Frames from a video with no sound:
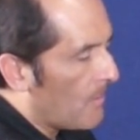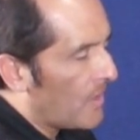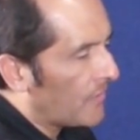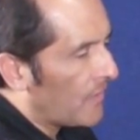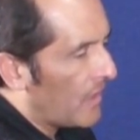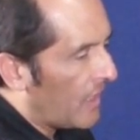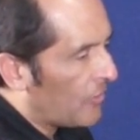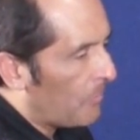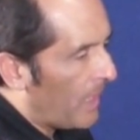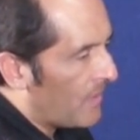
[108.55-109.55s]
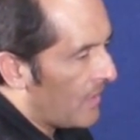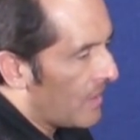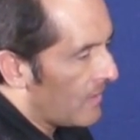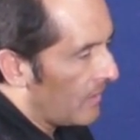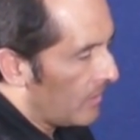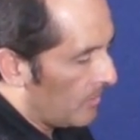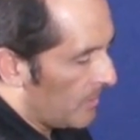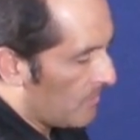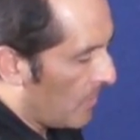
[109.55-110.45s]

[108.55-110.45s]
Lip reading: I'm gonna start expanding it a little bit